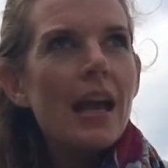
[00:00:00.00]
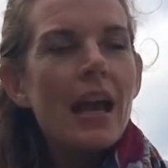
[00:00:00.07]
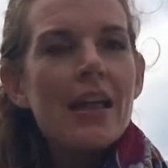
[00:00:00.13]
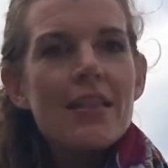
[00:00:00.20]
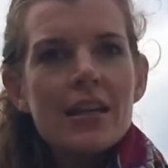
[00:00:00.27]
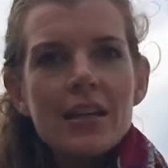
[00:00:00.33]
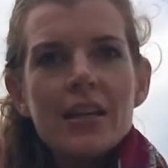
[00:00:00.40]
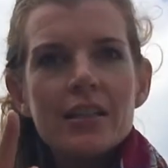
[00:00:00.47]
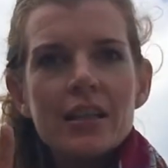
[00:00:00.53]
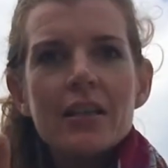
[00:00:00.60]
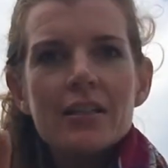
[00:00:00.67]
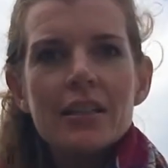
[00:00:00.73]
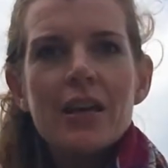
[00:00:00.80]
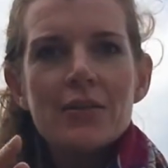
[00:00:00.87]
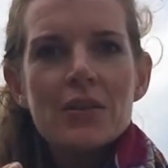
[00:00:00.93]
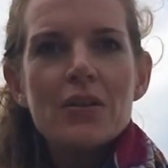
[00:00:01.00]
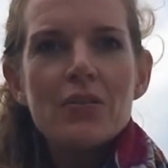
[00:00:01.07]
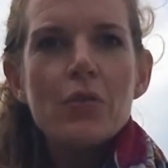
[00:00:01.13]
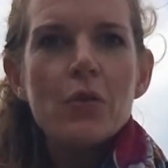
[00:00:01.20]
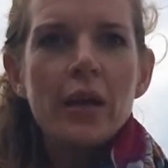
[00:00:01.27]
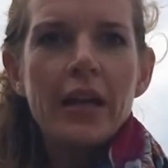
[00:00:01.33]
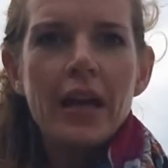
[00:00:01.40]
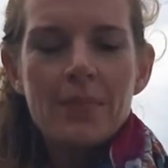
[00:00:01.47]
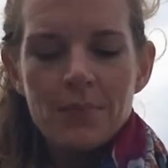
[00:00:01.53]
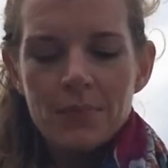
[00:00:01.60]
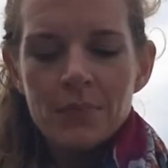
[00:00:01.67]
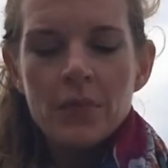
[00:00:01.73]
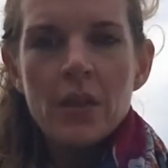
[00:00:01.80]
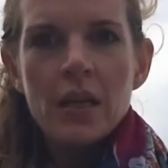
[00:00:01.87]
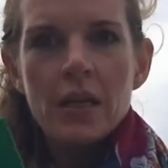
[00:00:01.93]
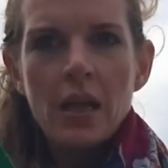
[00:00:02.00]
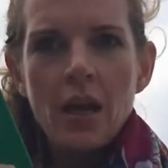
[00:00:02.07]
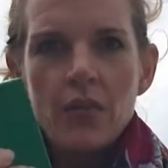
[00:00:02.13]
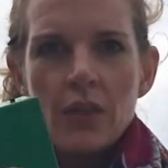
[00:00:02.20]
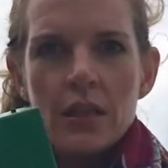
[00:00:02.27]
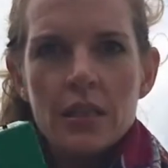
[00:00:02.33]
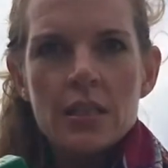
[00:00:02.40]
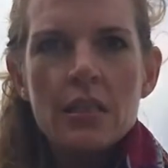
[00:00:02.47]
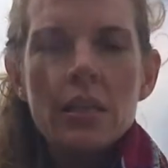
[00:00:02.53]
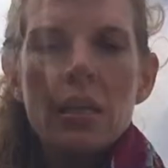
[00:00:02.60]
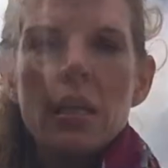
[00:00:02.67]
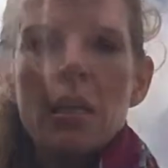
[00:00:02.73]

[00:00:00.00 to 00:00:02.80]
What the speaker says: and then that was at 4 a.m. I got this.